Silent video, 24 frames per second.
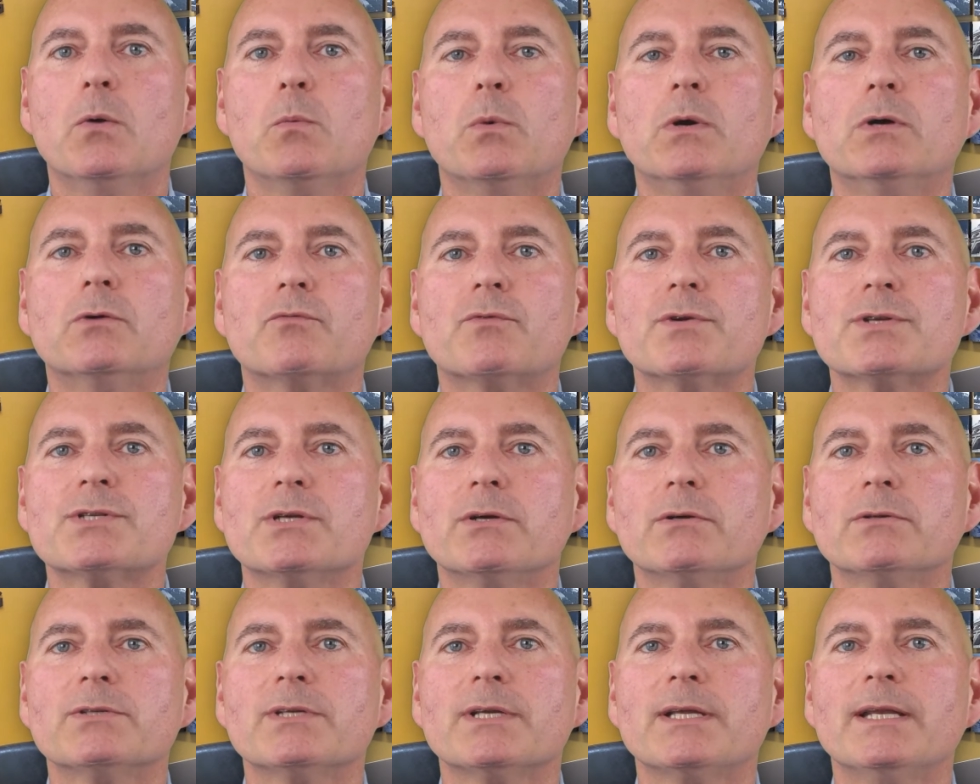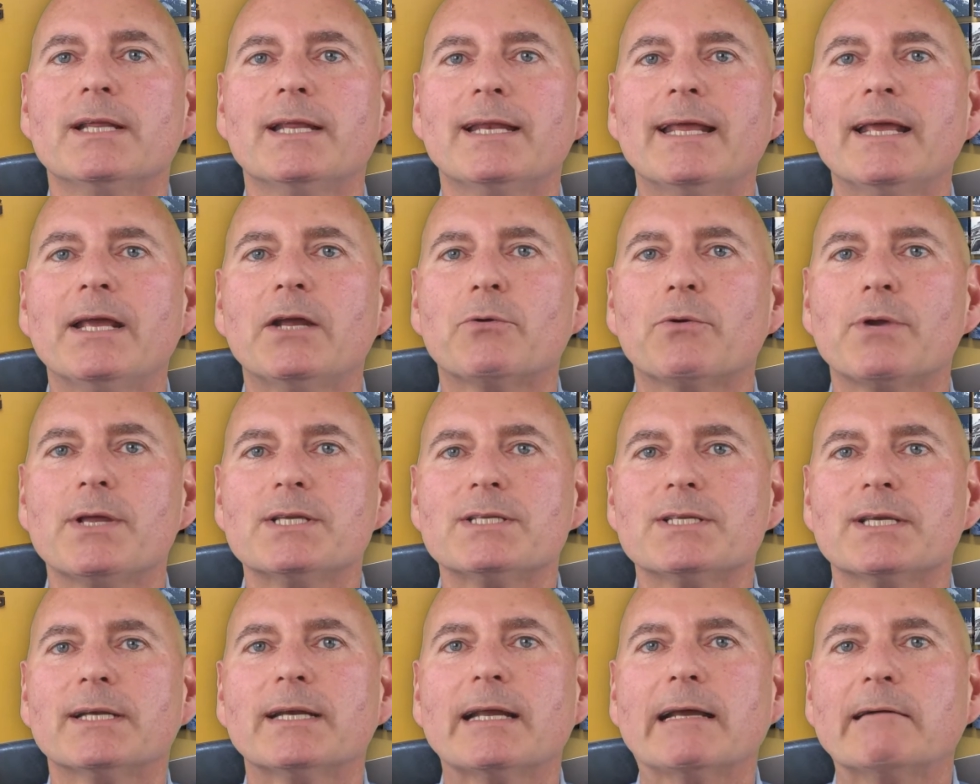will result in an
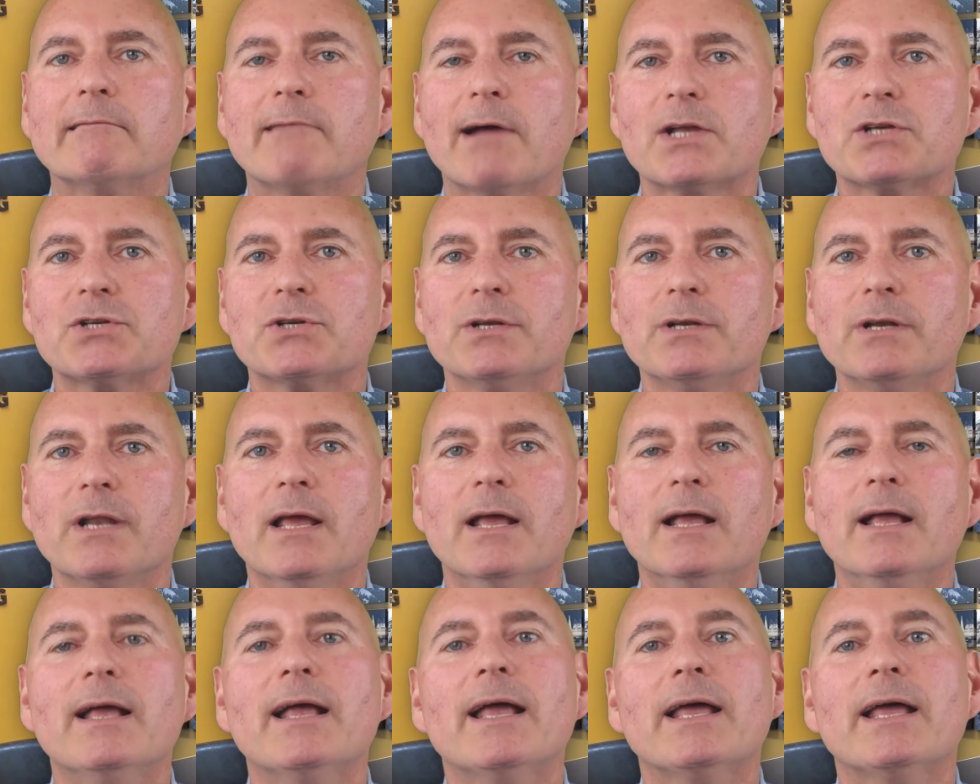increase in collection